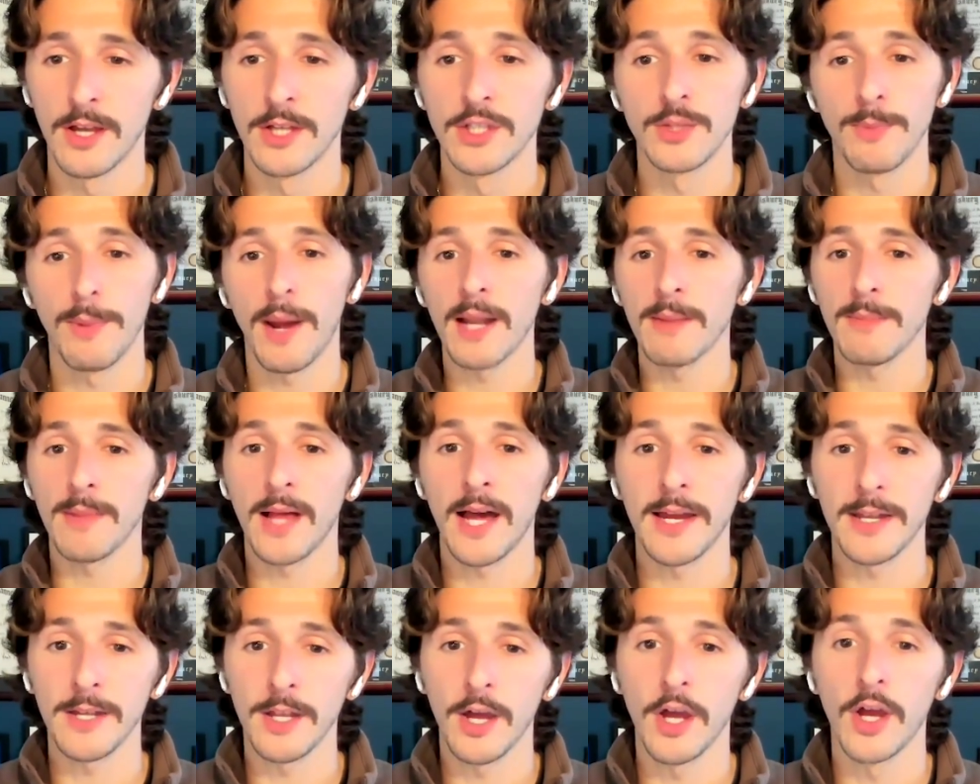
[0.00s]
So bottom
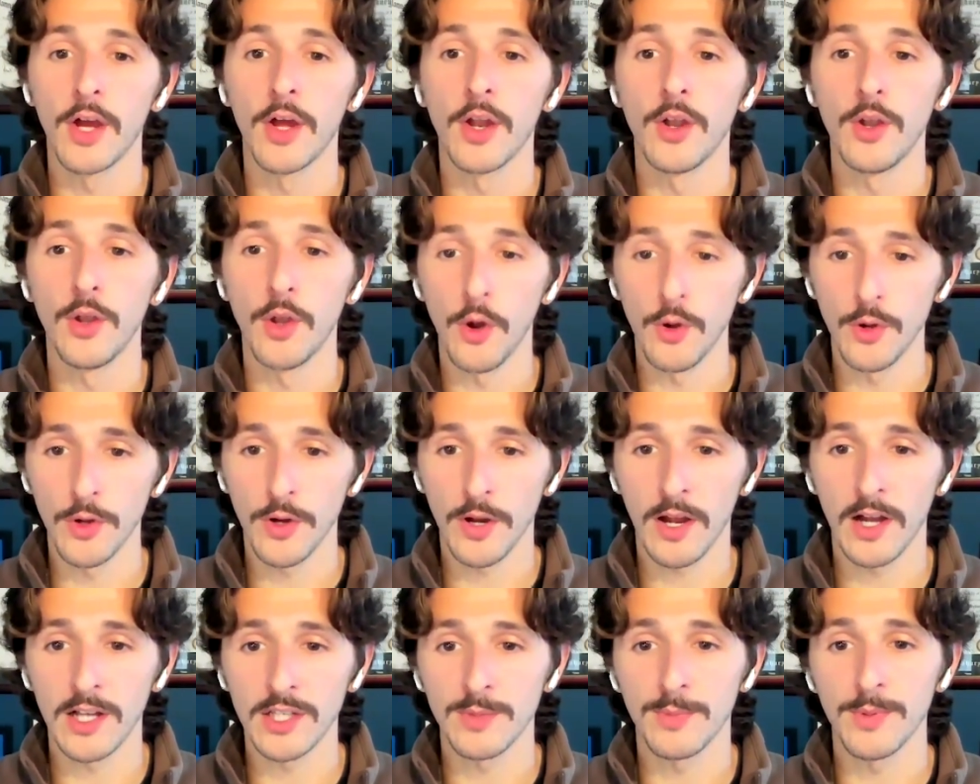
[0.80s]
line, know your
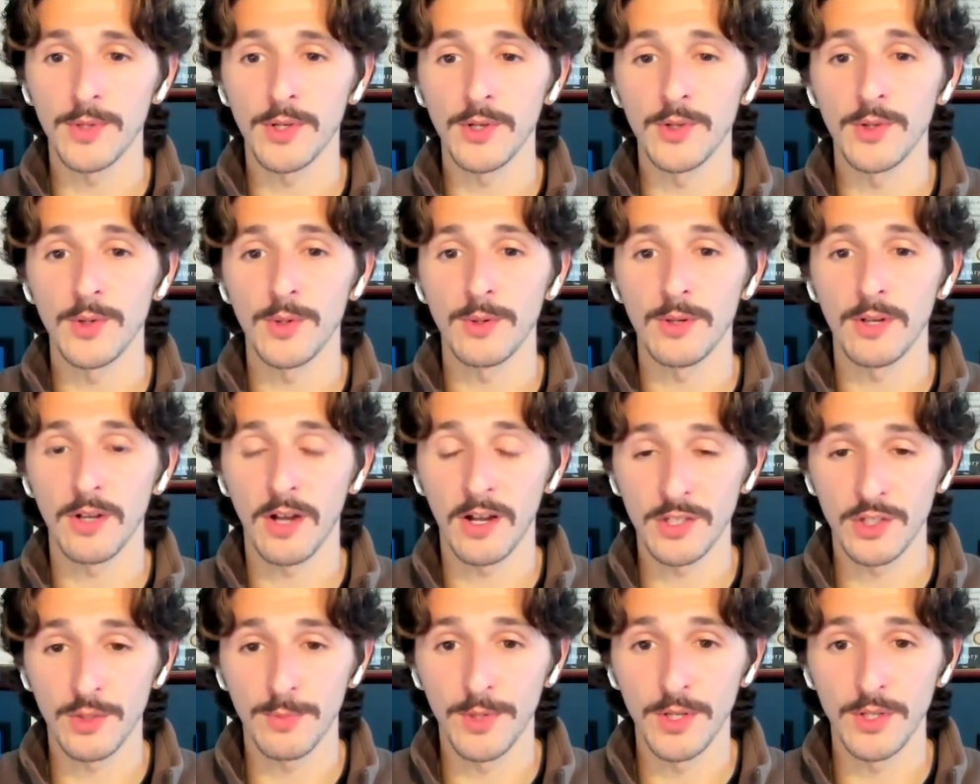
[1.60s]

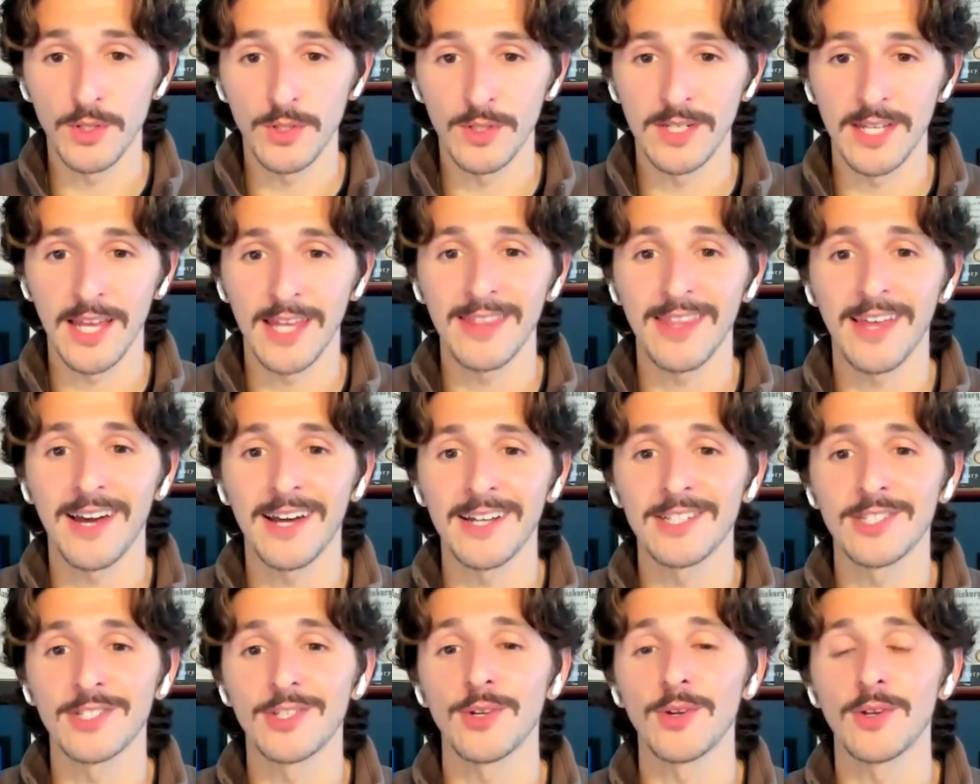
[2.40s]
contribution
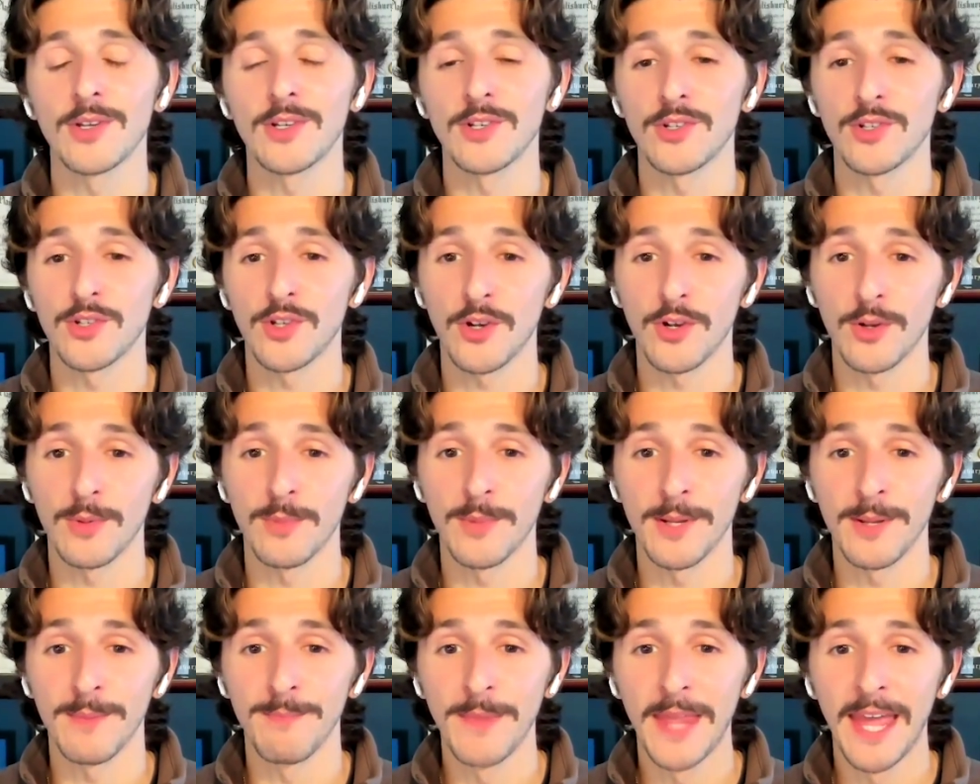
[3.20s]
deadlines so you can
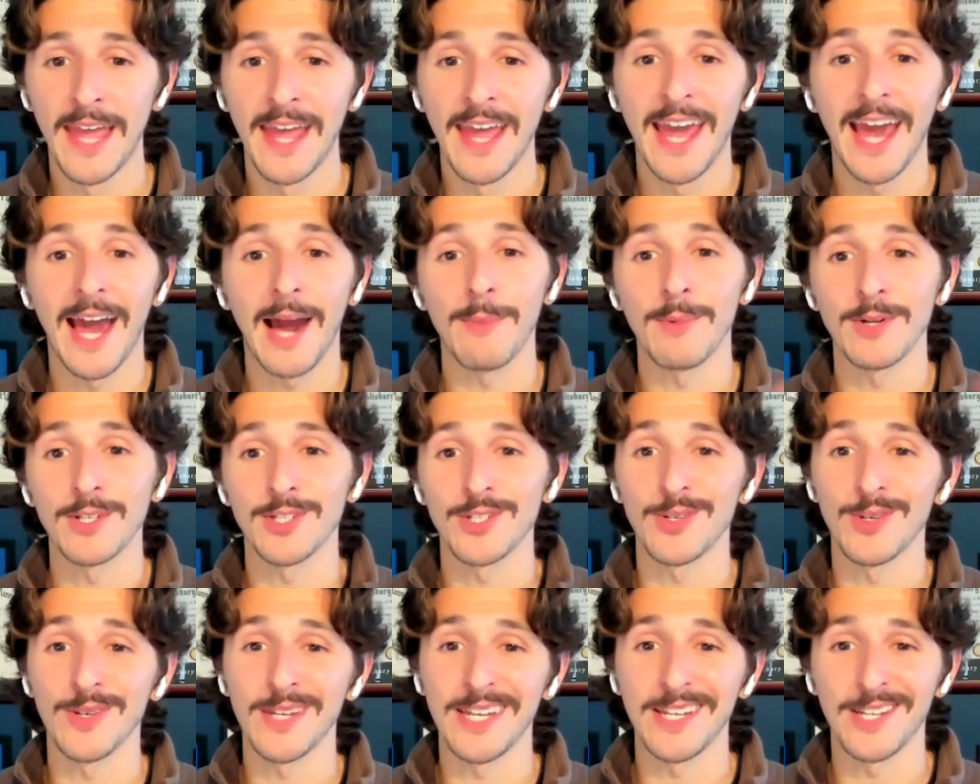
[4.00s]
determine how
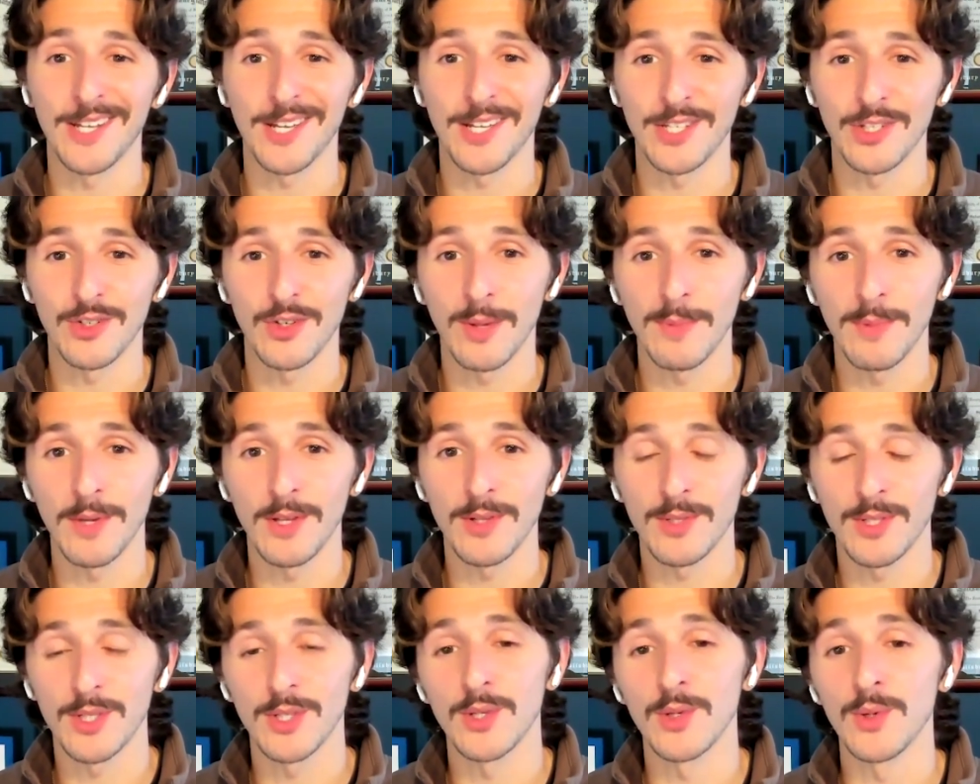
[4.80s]
much you need to
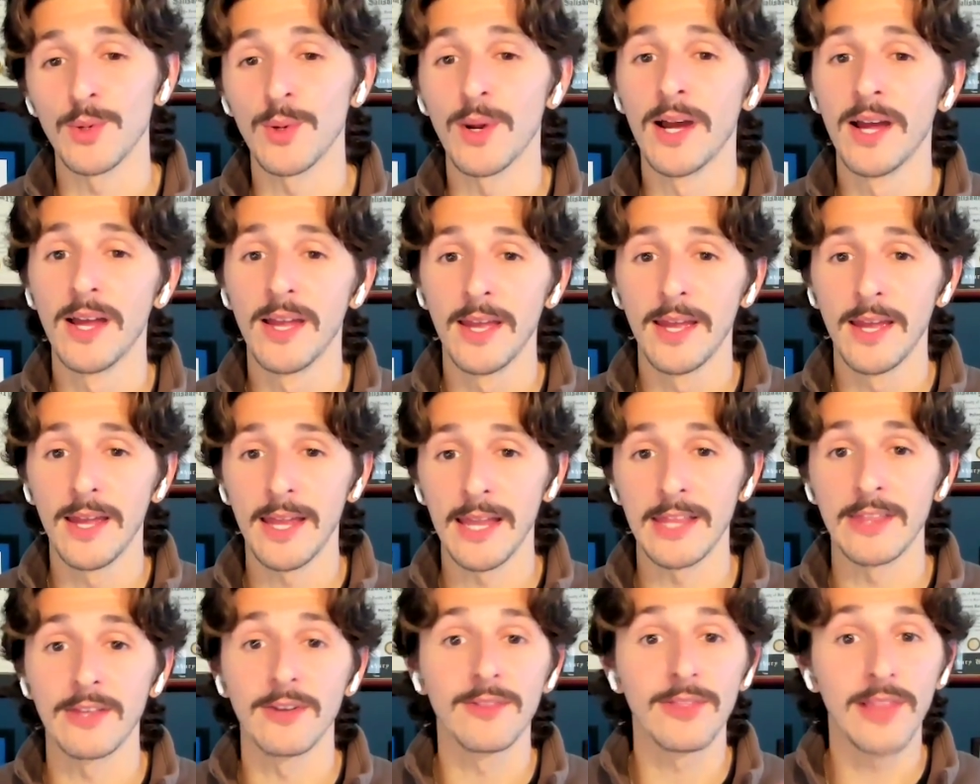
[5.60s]
contribute to
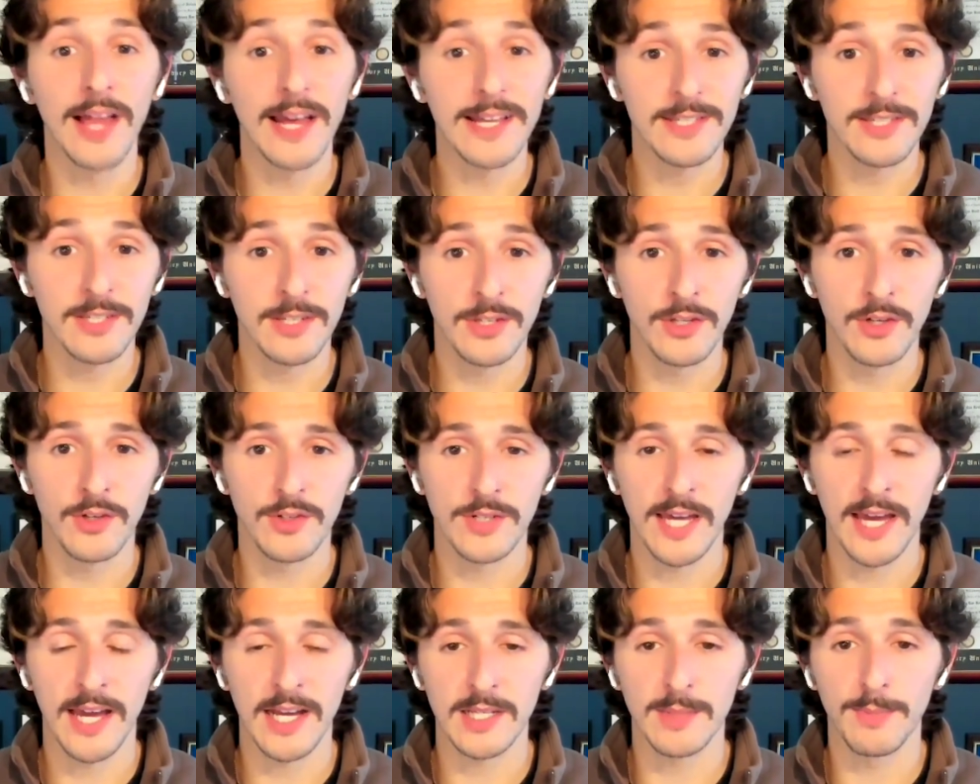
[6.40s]
either lessen your
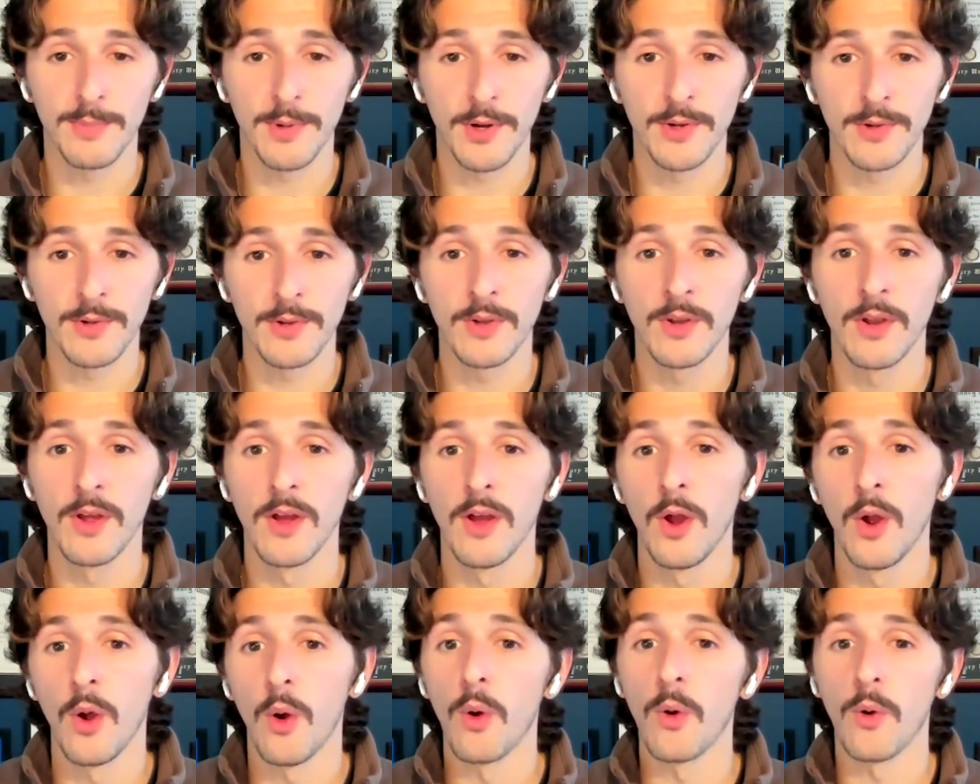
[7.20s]
tax burden
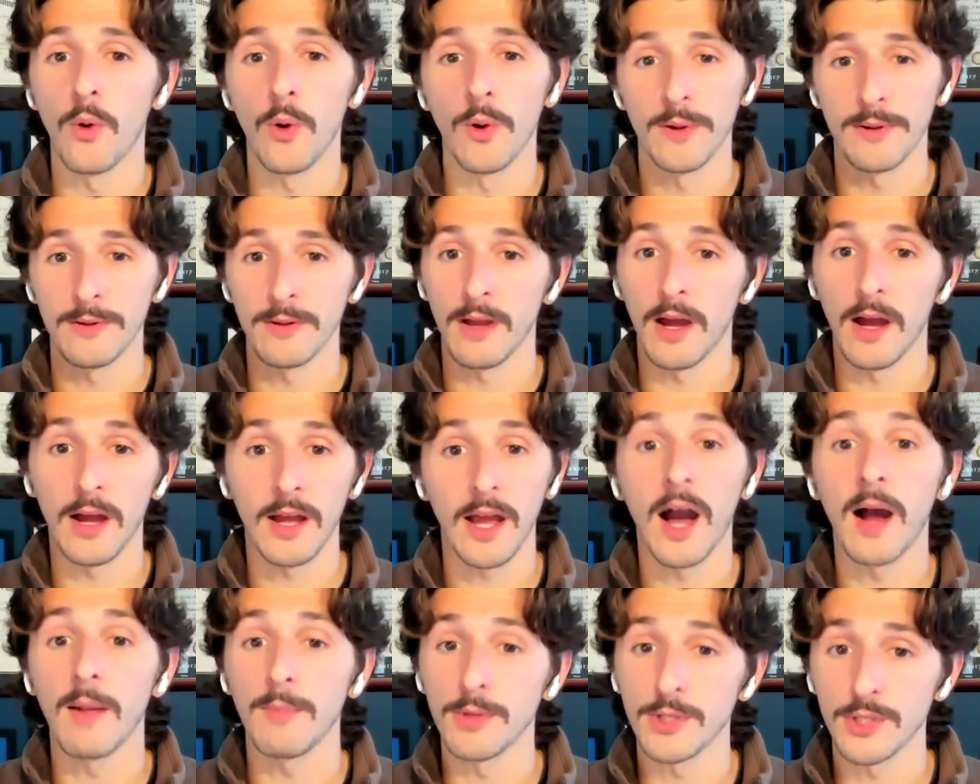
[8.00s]
or
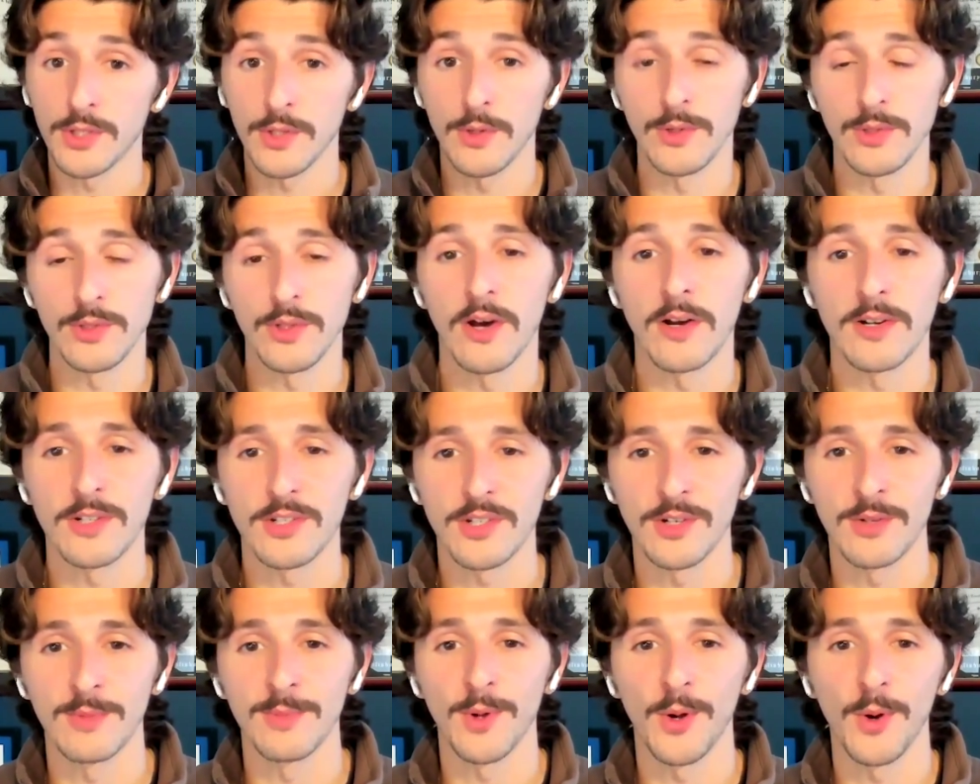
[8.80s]
accomplish those
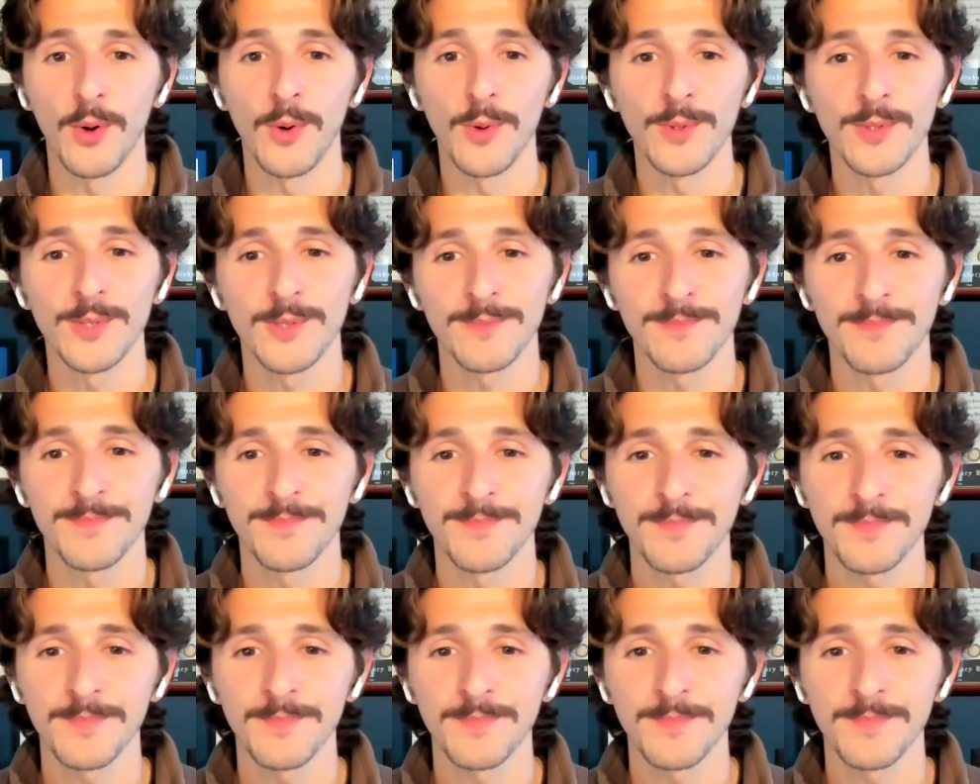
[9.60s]
long-term goals.